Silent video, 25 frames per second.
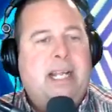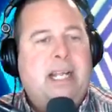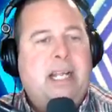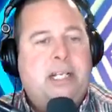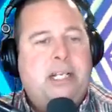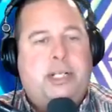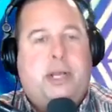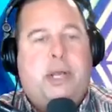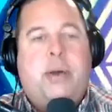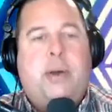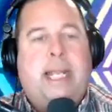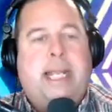
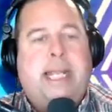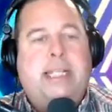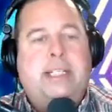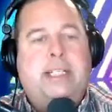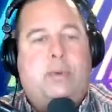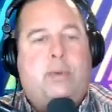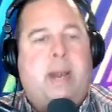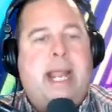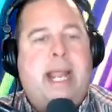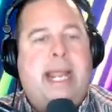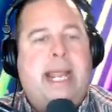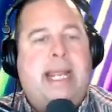During his
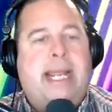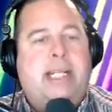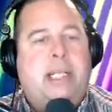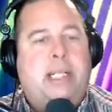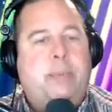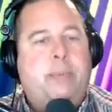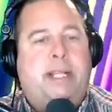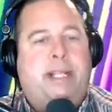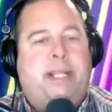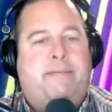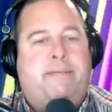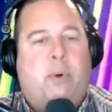reign,
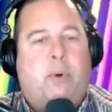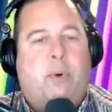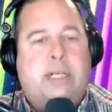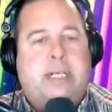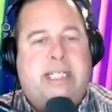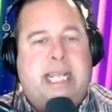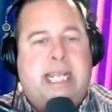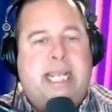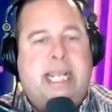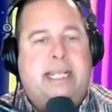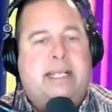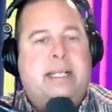Louis
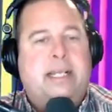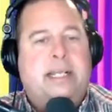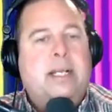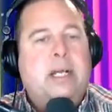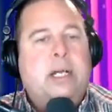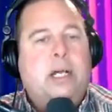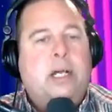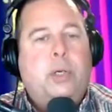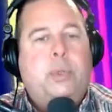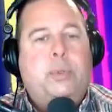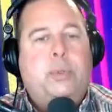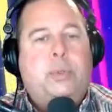XIV,
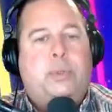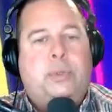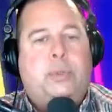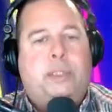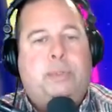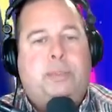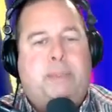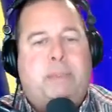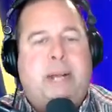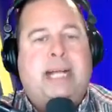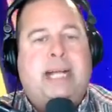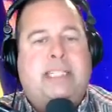who was
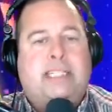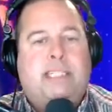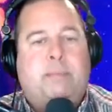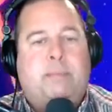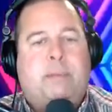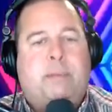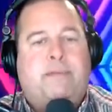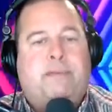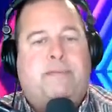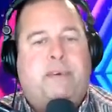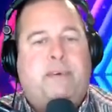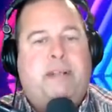
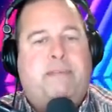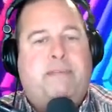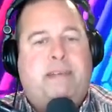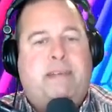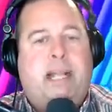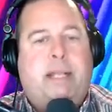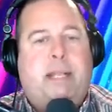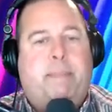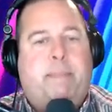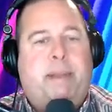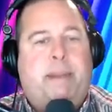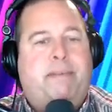responsible for
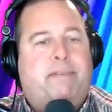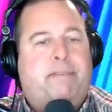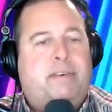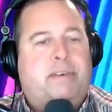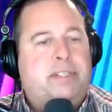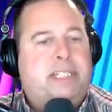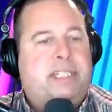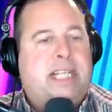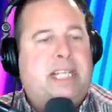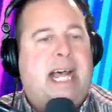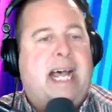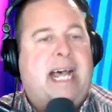developing
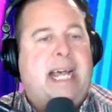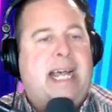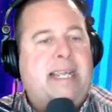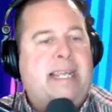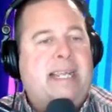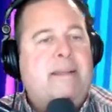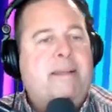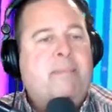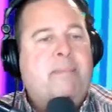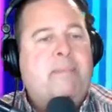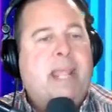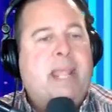Versailles
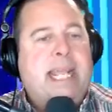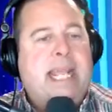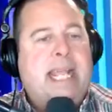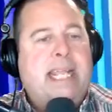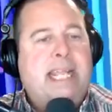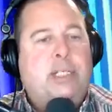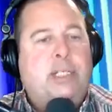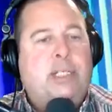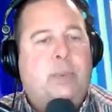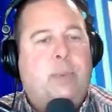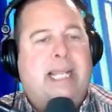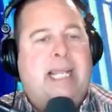
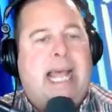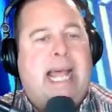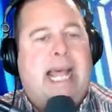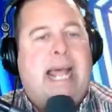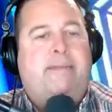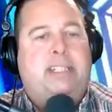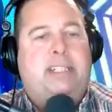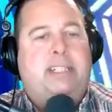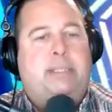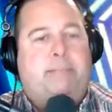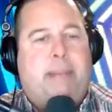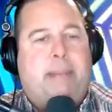into a
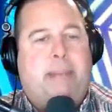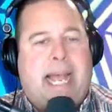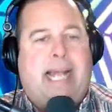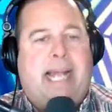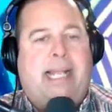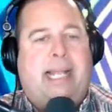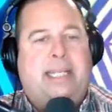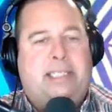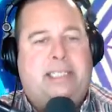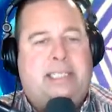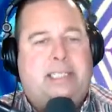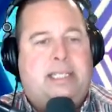lavish
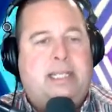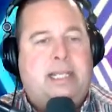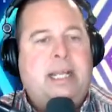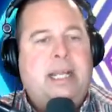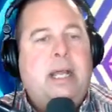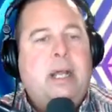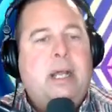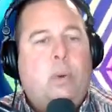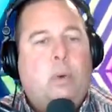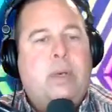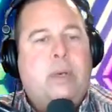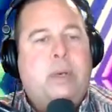palace,
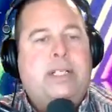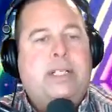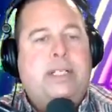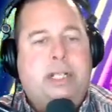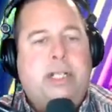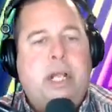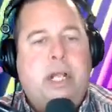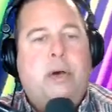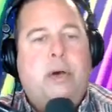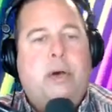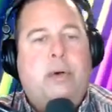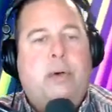was
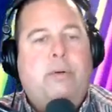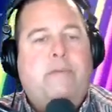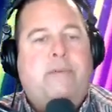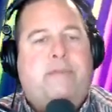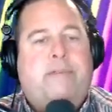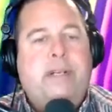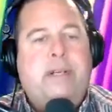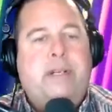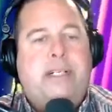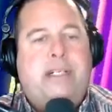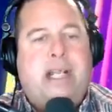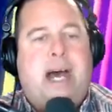known
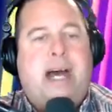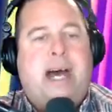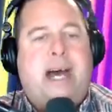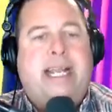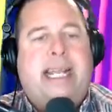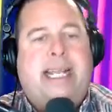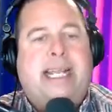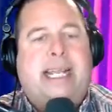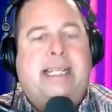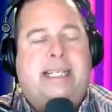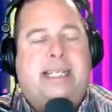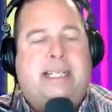for
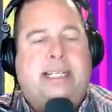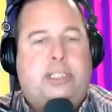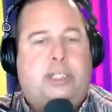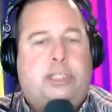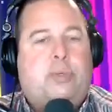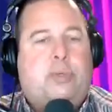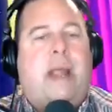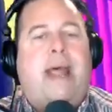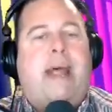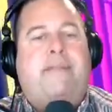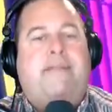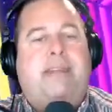donning
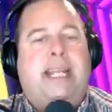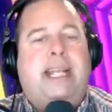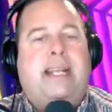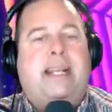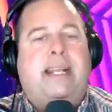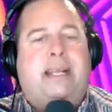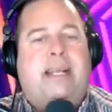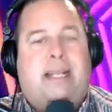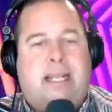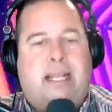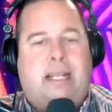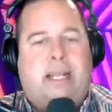
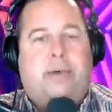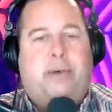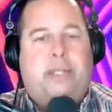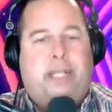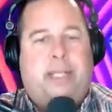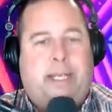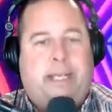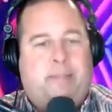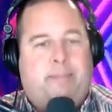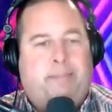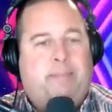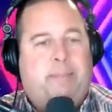extravagant
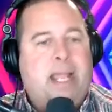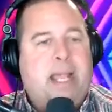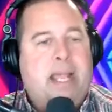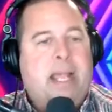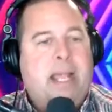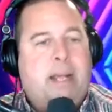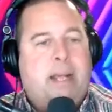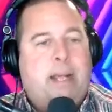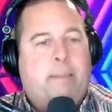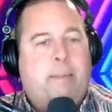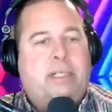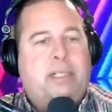clothing,
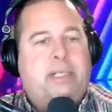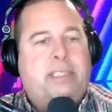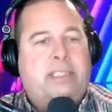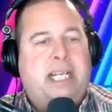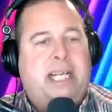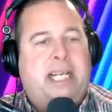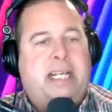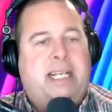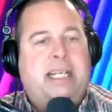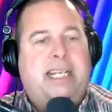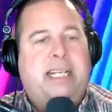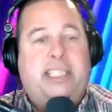
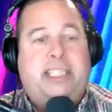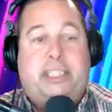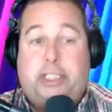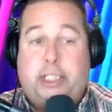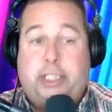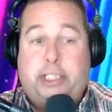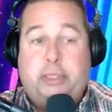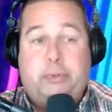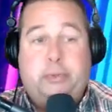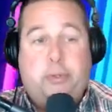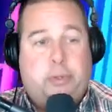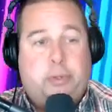particularly
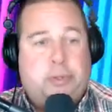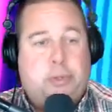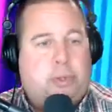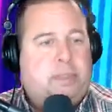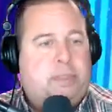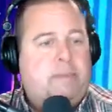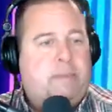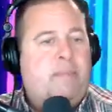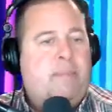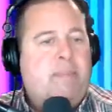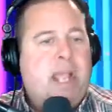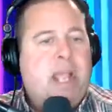shoes.